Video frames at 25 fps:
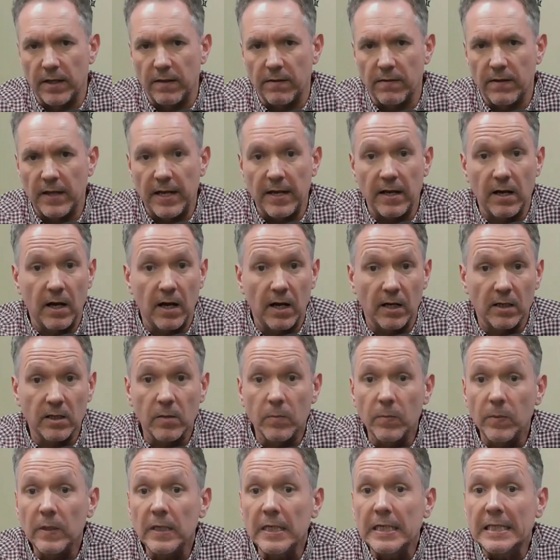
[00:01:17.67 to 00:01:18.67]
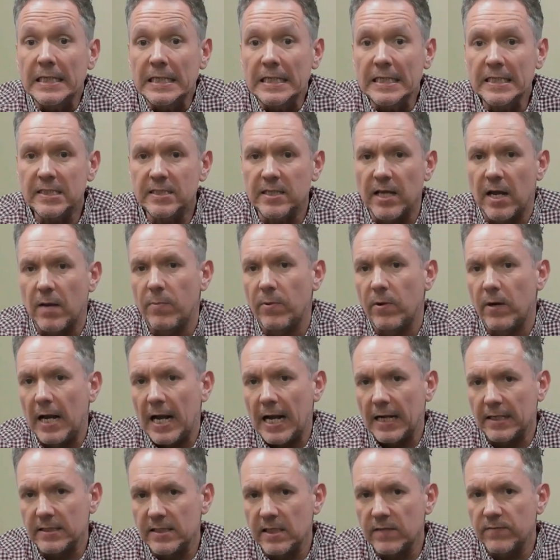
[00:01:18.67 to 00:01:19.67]
They are completely separate
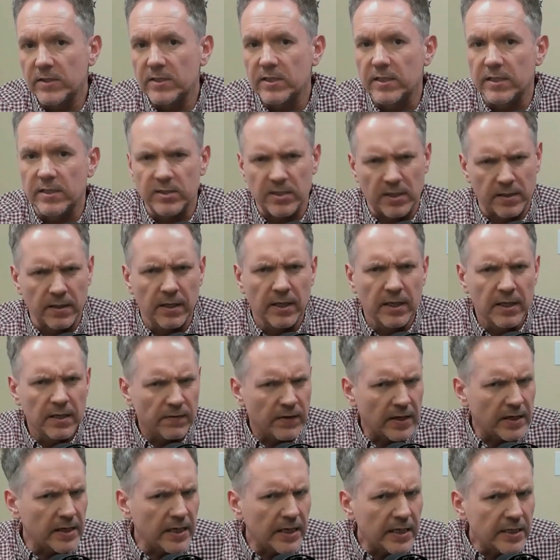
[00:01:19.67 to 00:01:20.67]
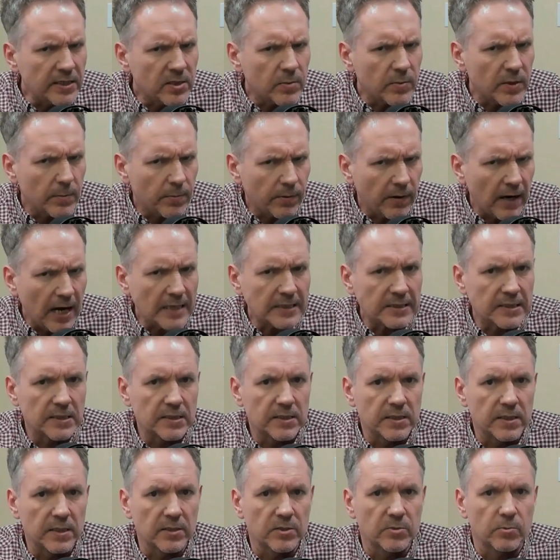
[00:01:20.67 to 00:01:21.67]
activities and they need to be practiced
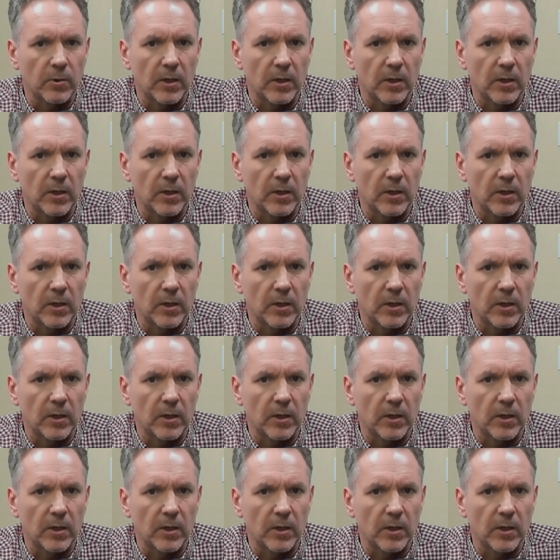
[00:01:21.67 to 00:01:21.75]
this